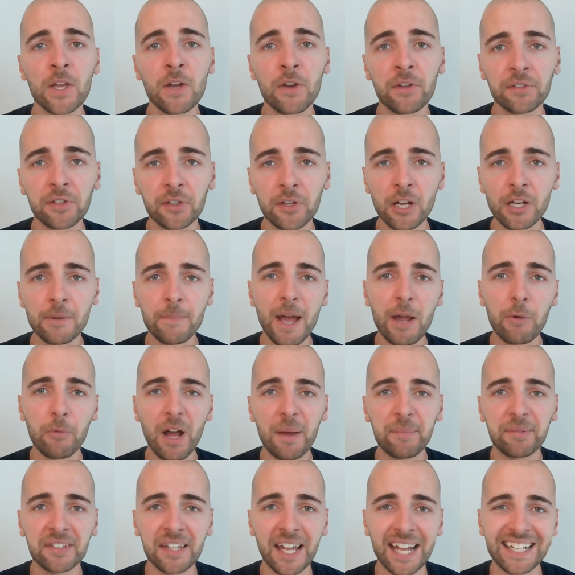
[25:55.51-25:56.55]
So go to my
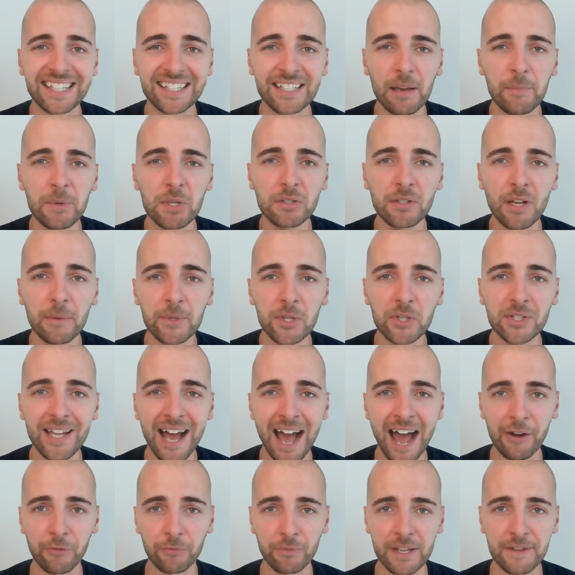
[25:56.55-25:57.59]
website,
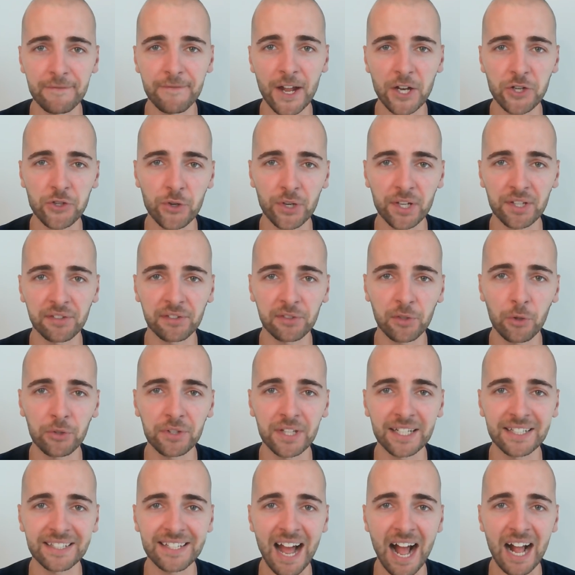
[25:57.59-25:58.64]

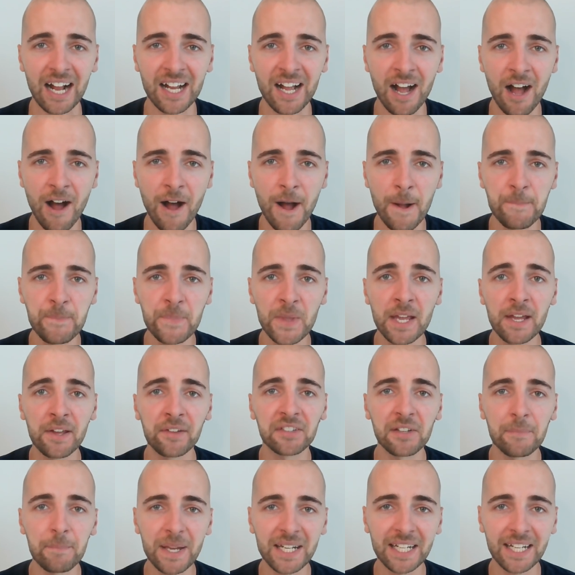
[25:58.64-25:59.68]
www.reventureconsulting.com,
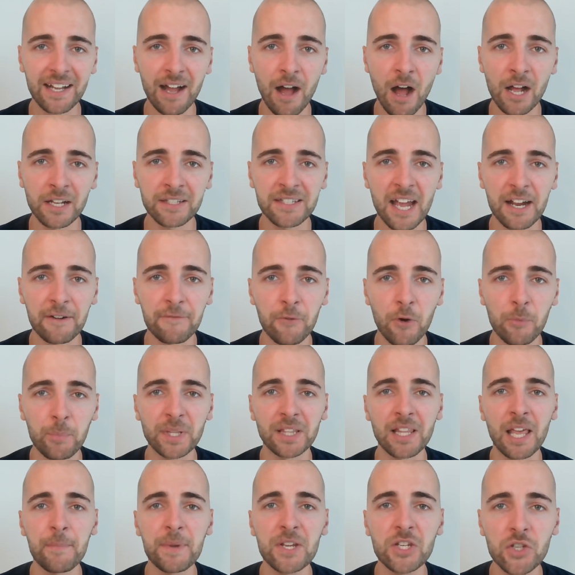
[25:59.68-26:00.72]
submit a contact form,
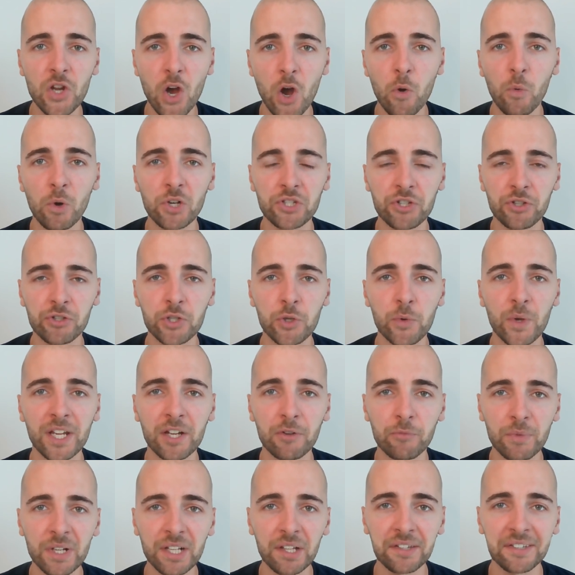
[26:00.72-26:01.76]
and let me know what you're doing
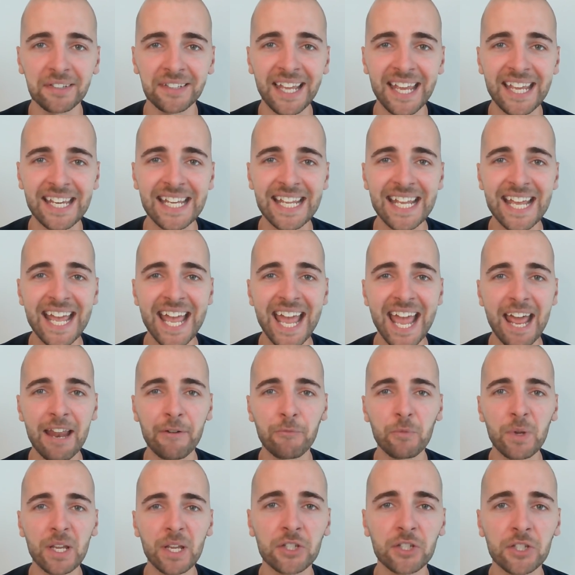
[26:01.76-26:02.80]
in real estate,
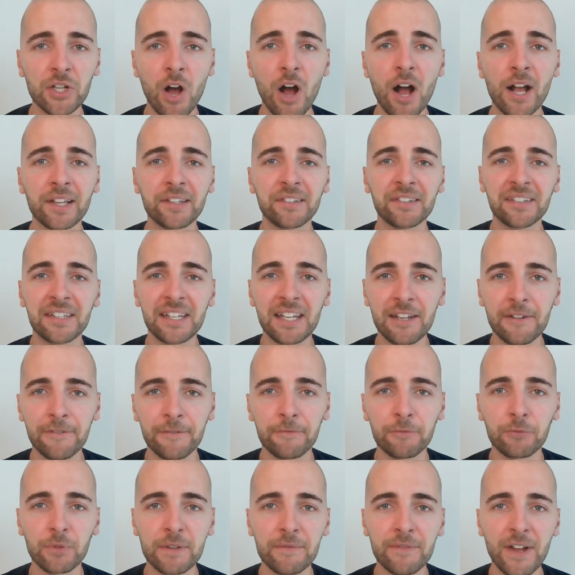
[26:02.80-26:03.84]
and talk and see
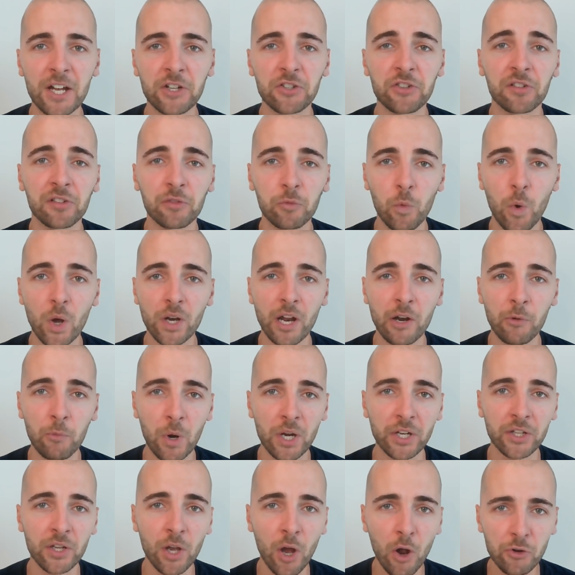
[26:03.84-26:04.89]
if ReVenture's
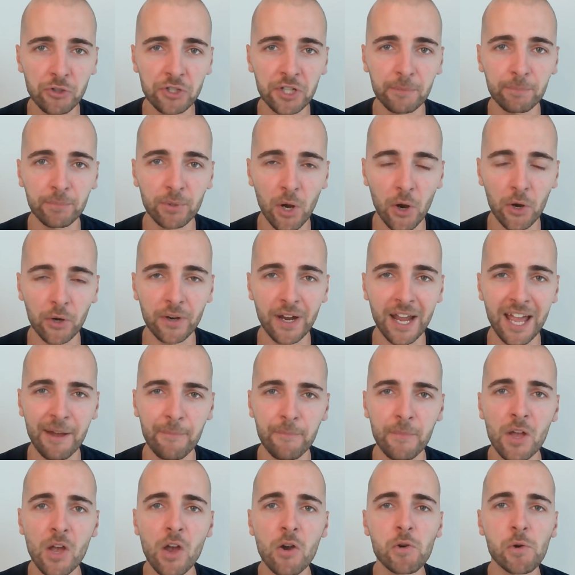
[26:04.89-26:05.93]
one-on-one coaching
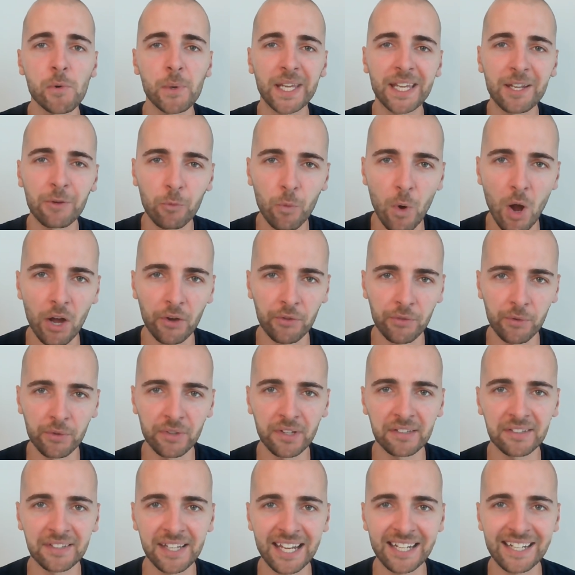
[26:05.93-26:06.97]
program, where we can walk through
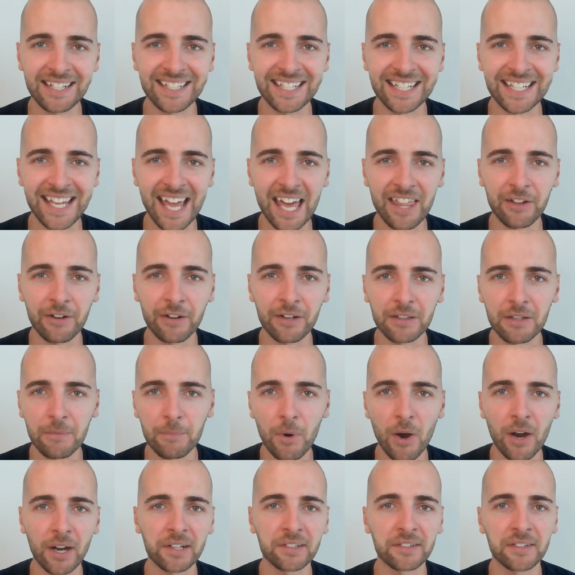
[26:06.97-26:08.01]
this data together in the
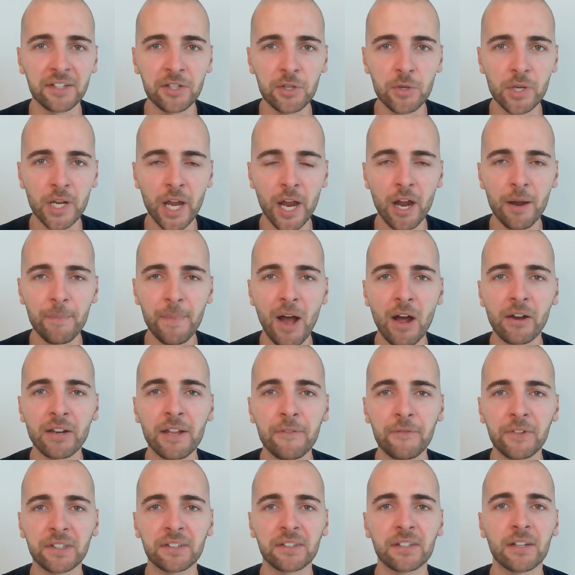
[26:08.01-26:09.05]
markets that you care about,
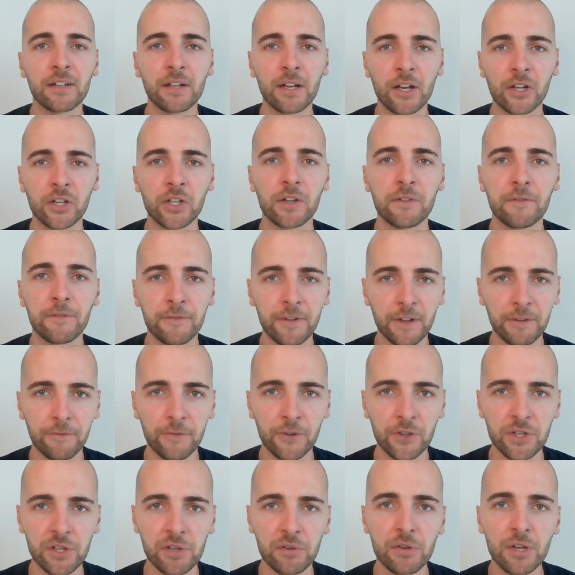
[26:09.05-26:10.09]
if it's a good fit
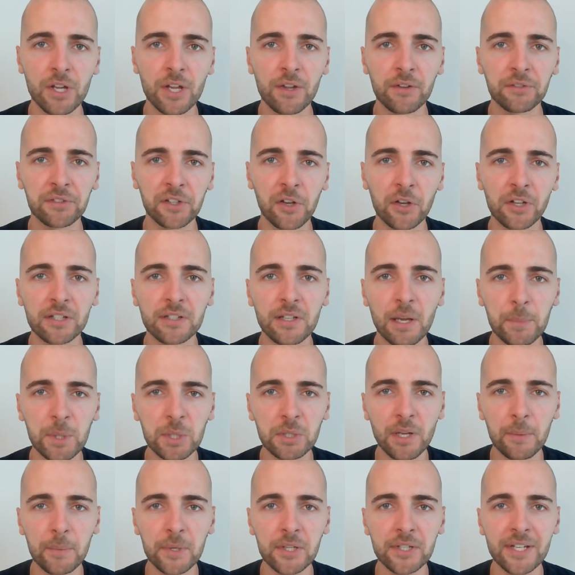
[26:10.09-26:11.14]
for you. So go to
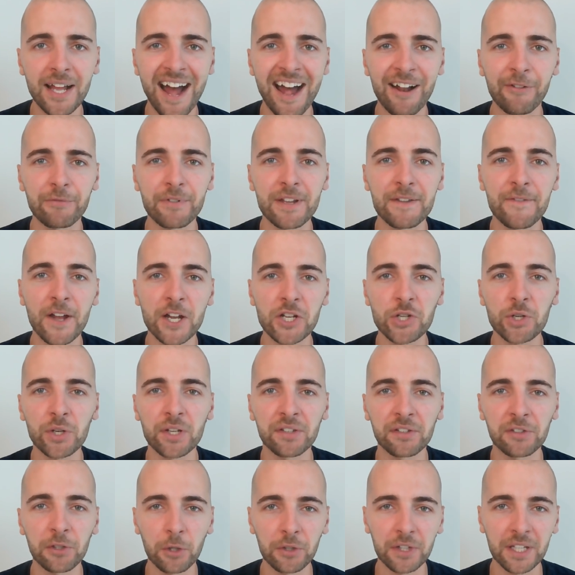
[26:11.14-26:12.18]

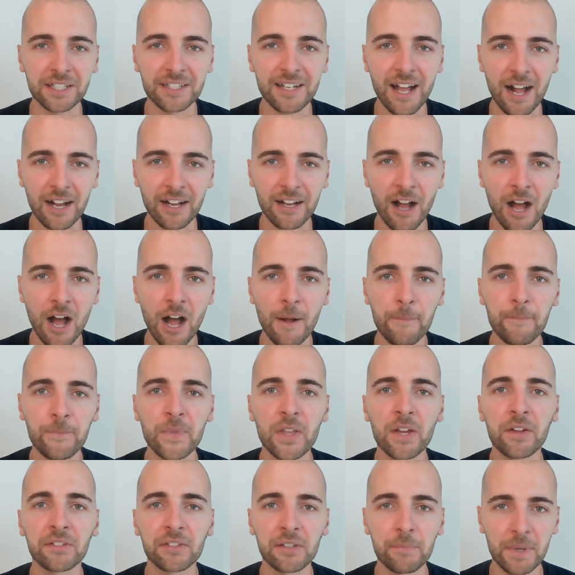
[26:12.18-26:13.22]
www.reventureconsulting.com,
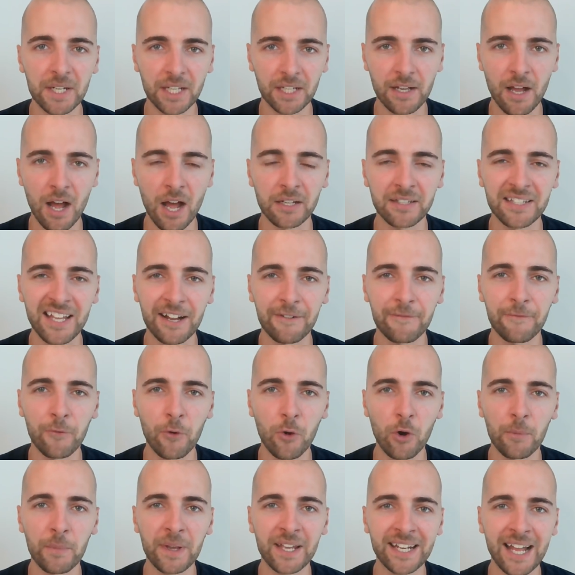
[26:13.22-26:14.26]
submit a contact
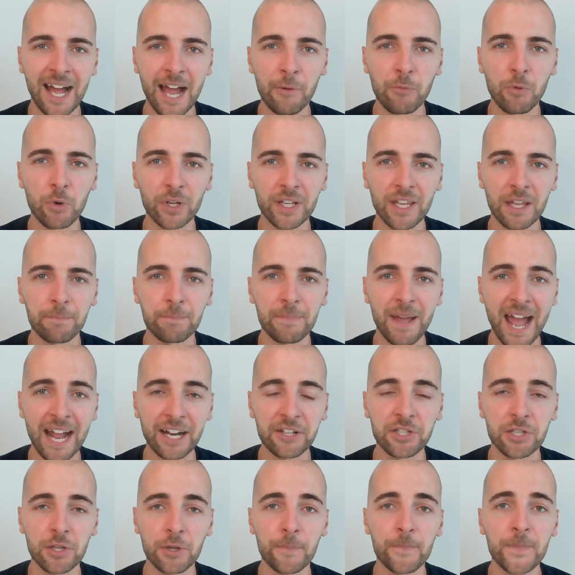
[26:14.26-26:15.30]
form, and I will get
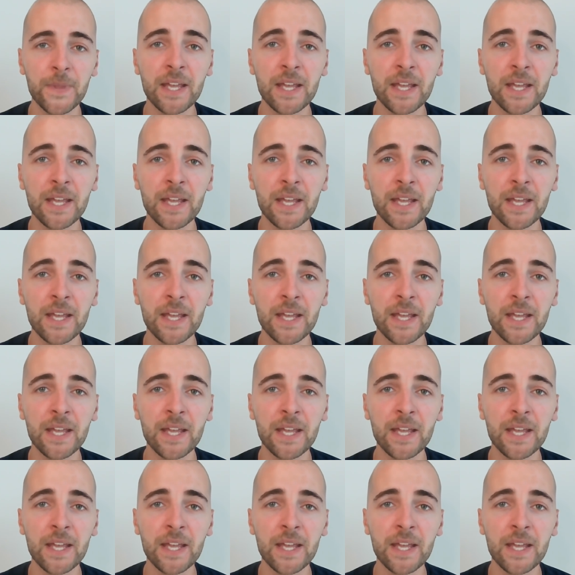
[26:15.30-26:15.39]
back to you.